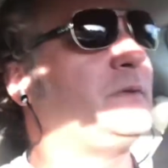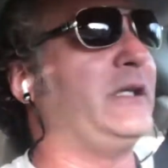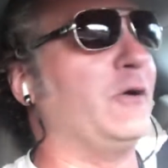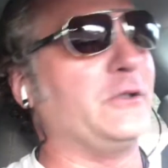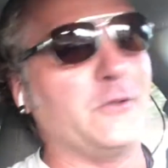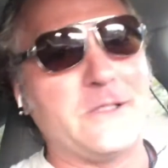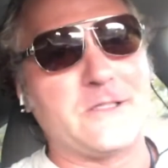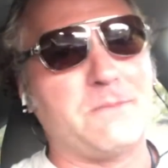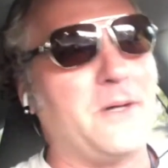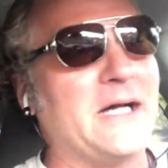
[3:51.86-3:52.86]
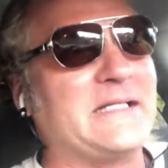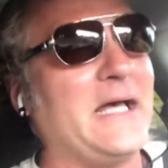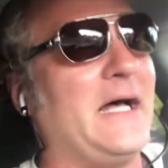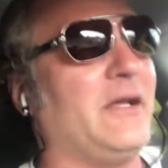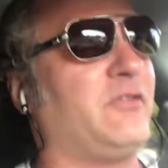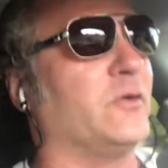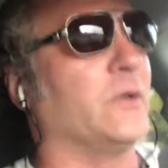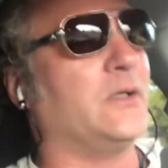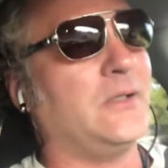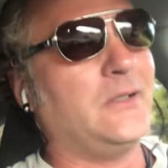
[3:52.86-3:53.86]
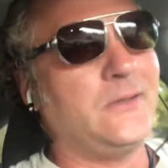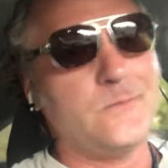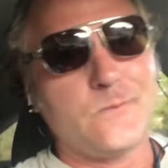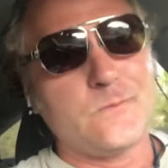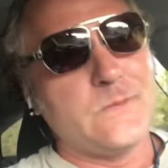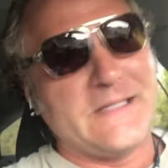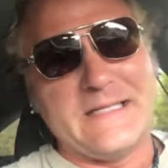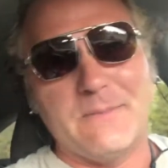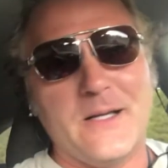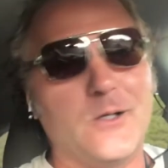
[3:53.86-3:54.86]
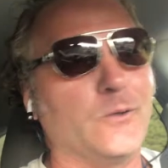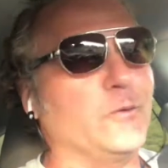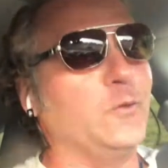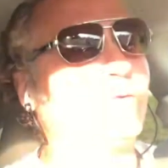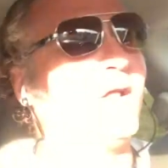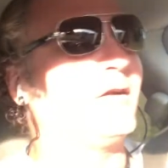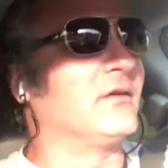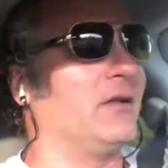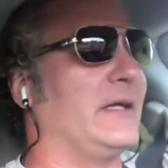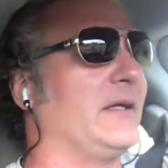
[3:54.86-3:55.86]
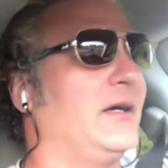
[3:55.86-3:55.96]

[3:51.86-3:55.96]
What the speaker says: you'll hear on a podcast or an email newsletter like